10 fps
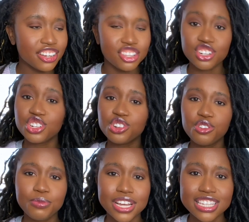there's
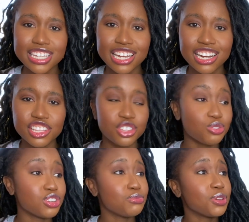two bugs here, there's
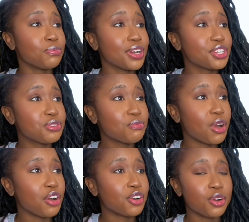going to be a bug
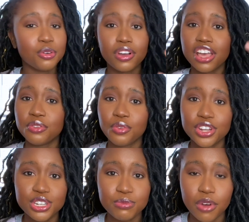tomorrow and
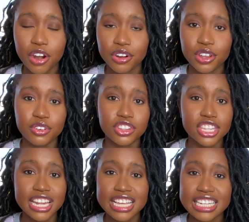one tomorrow and
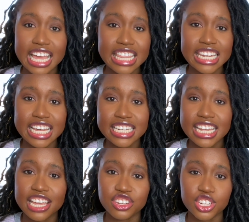the next day and the next
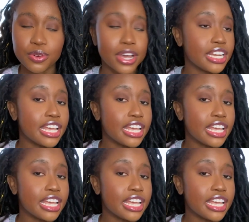day and so on.